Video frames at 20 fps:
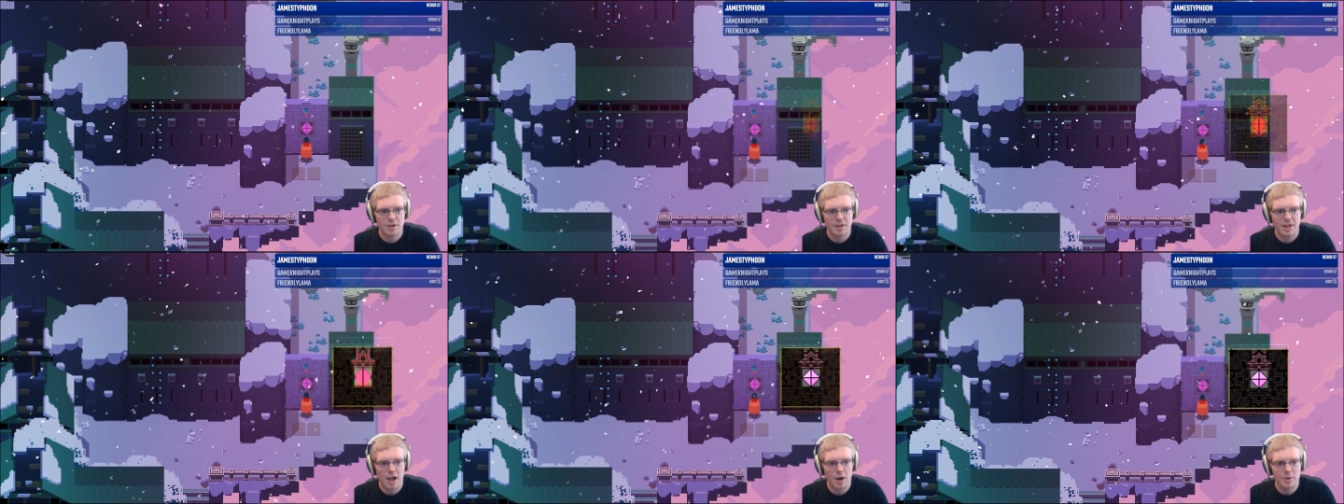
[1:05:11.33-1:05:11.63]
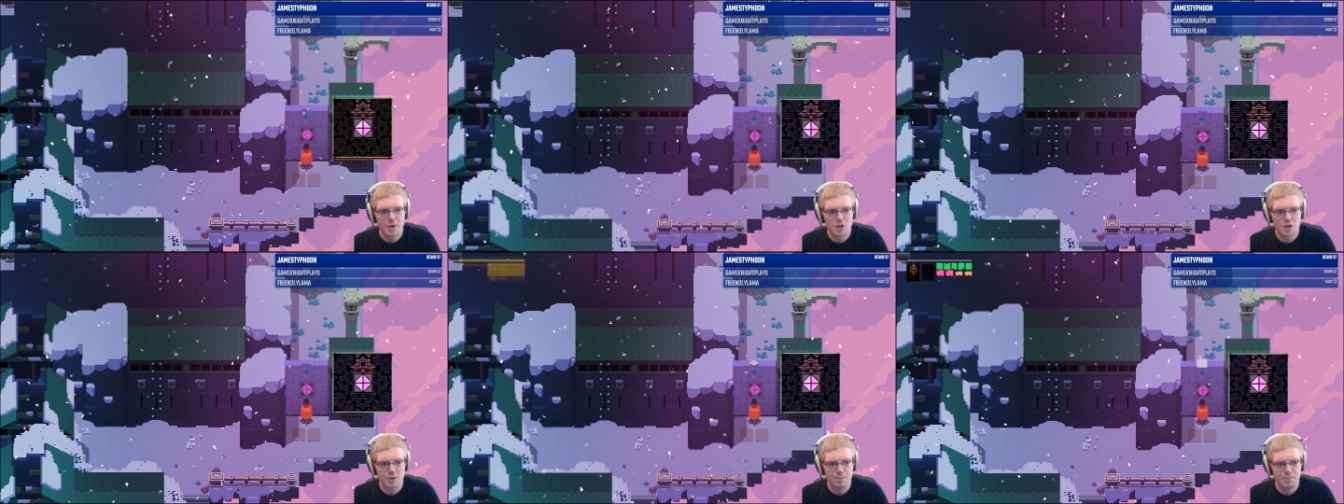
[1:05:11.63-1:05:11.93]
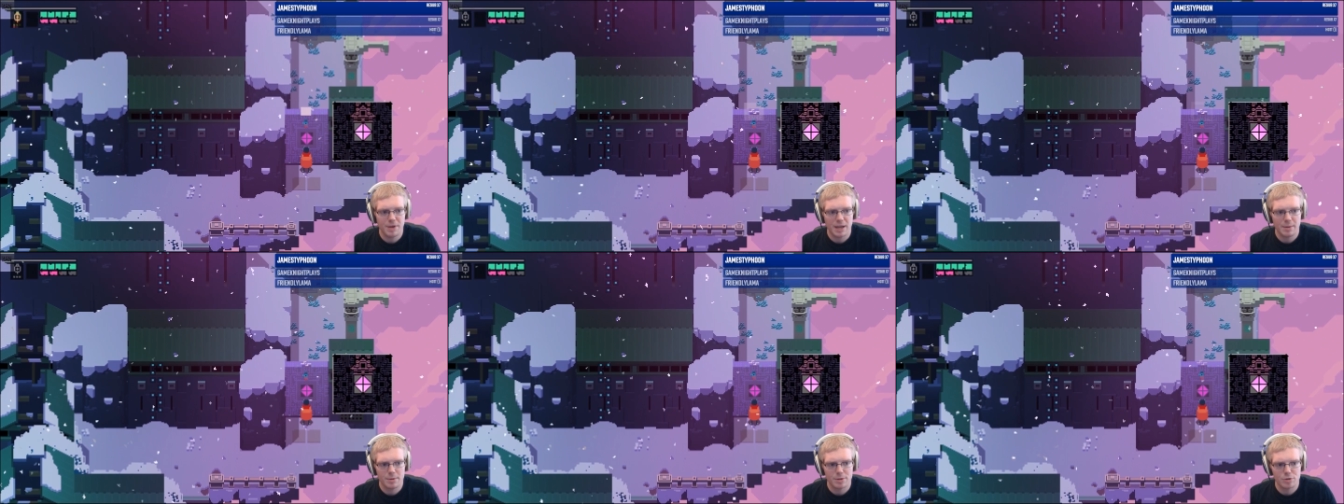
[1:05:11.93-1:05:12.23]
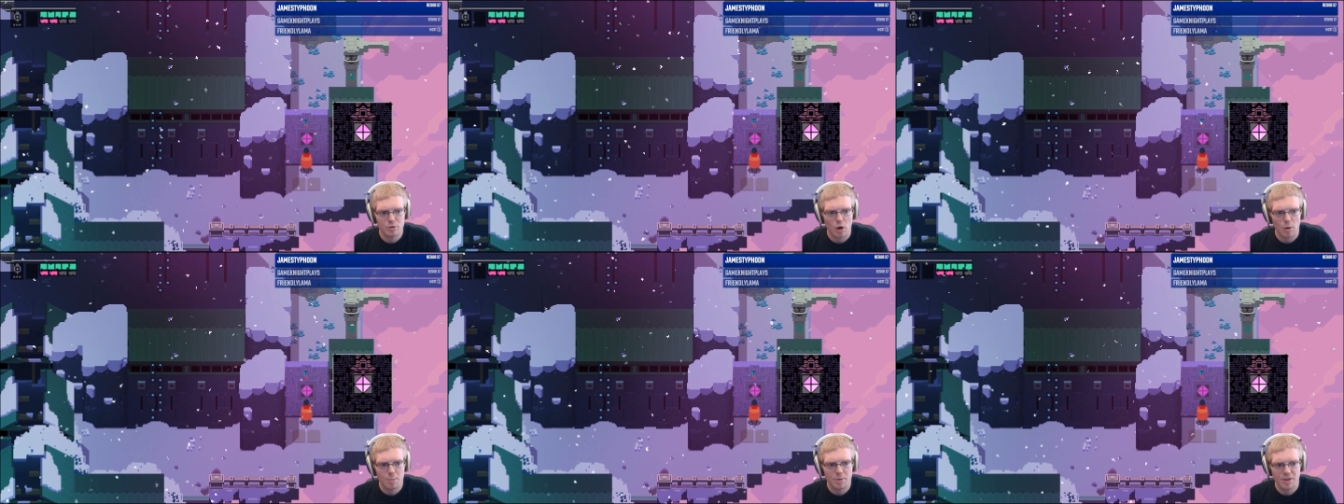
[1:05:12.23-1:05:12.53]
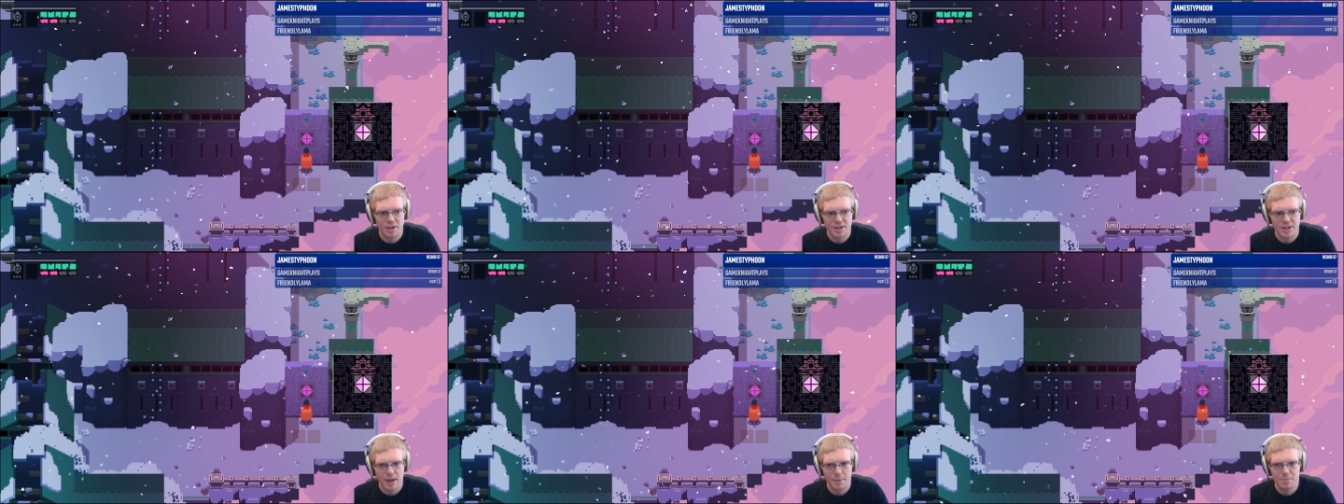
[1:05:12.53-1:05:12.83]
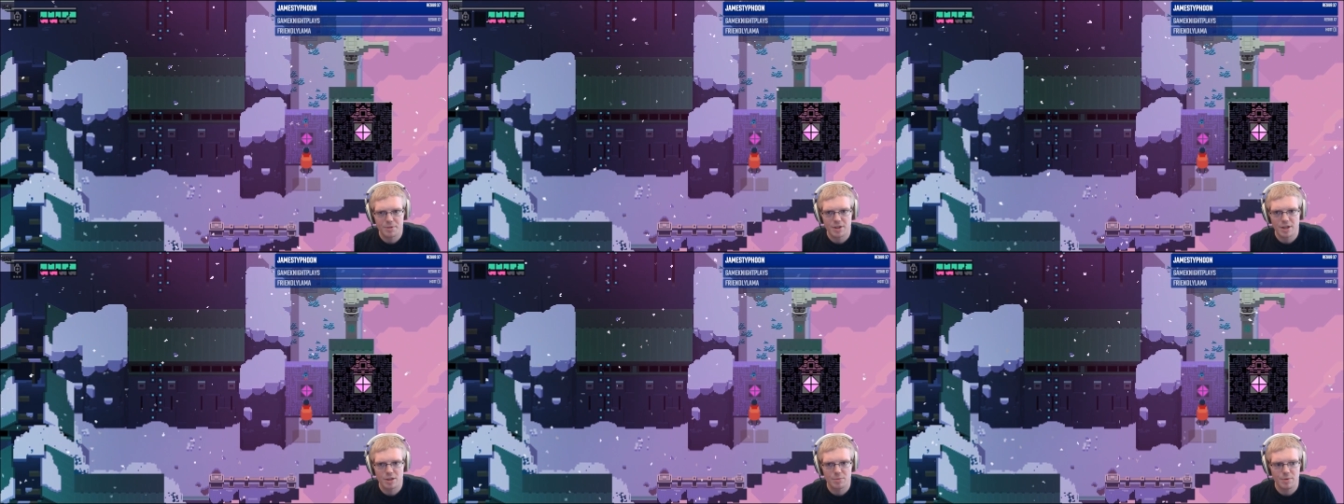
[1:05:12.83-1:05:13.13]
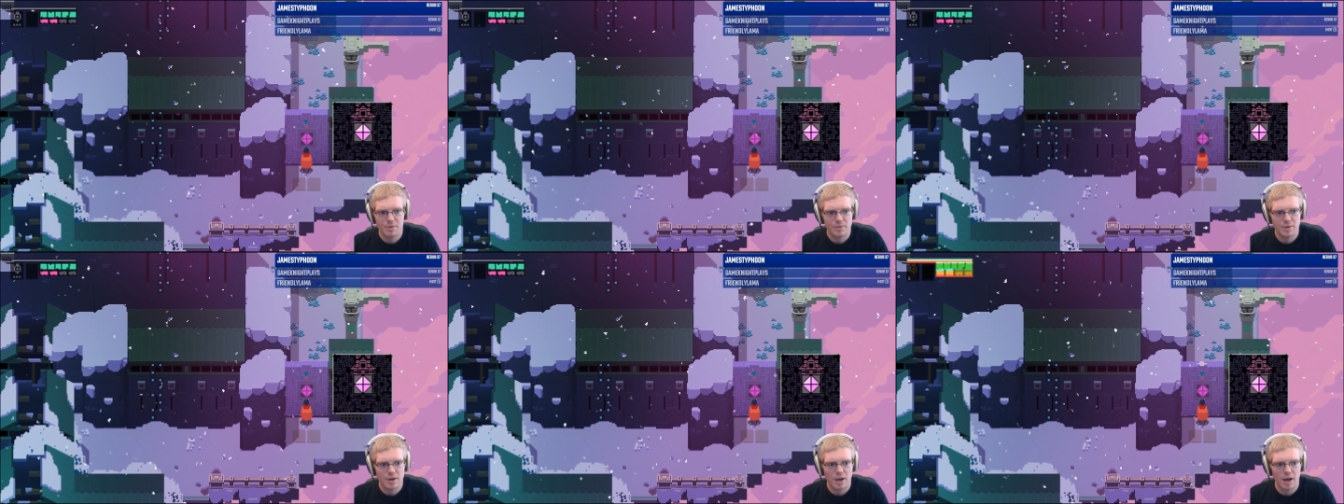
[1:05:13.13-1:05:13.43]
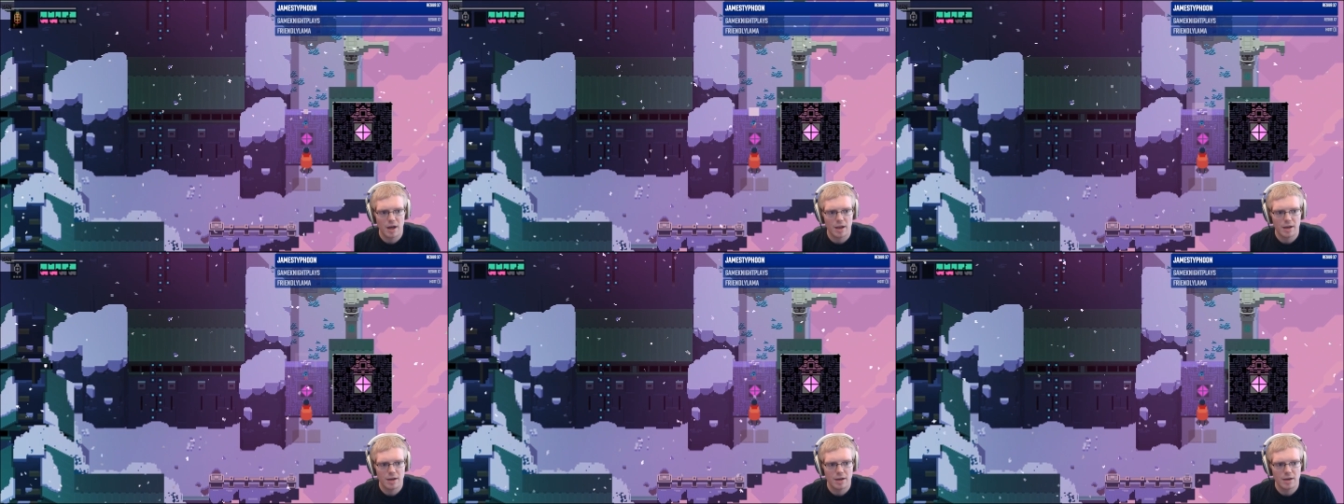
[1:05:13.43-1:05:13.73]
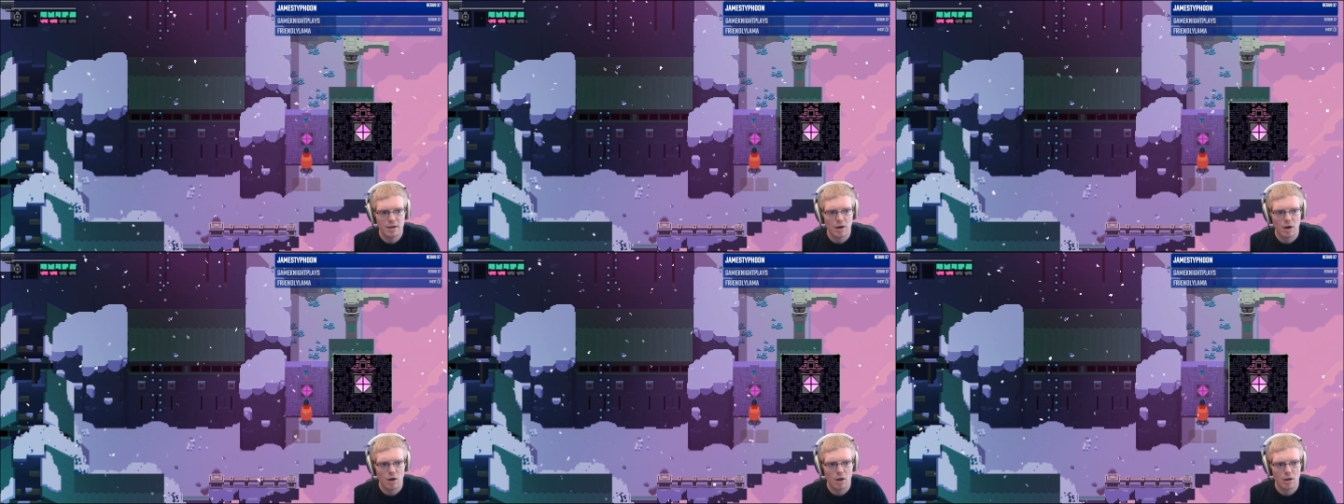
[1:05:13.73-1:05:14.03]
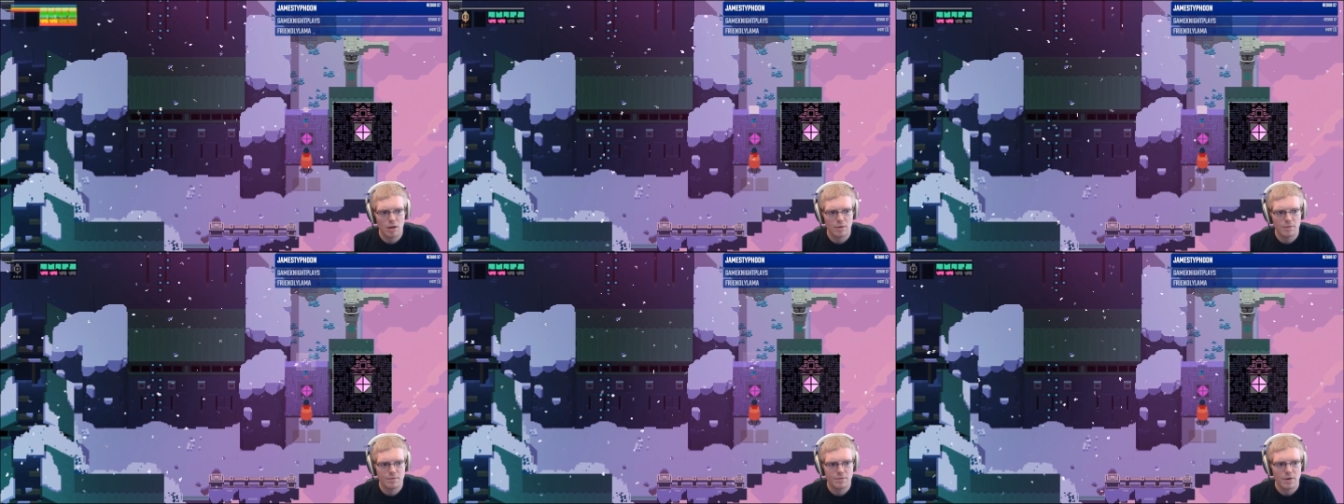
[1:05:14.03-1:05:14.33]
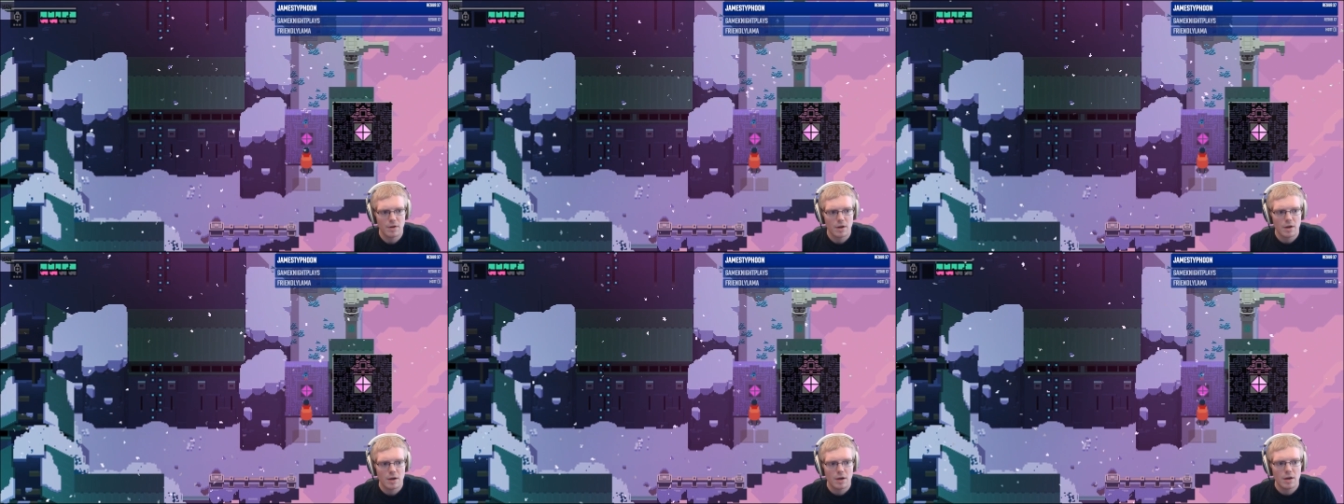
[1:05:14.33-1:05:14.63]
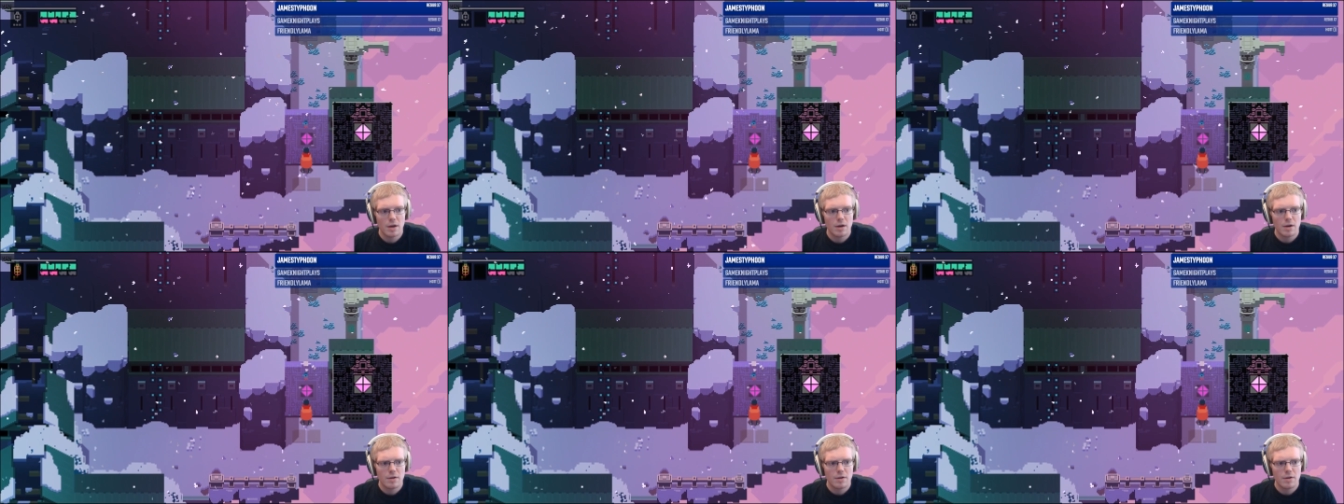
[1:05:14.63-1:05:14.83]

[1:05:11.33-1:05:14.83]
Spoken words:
now we should be able to open this up since we've gotten all of...